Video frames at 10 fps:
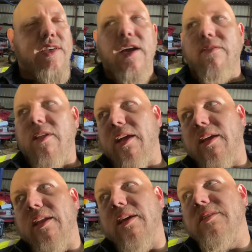I have like
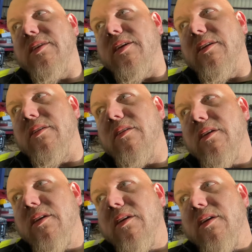an S10,
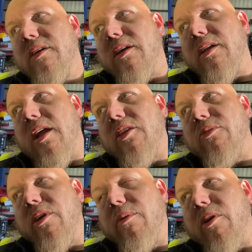a
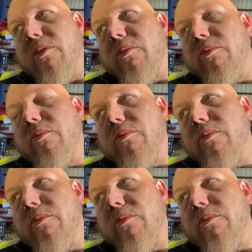93 Camaro,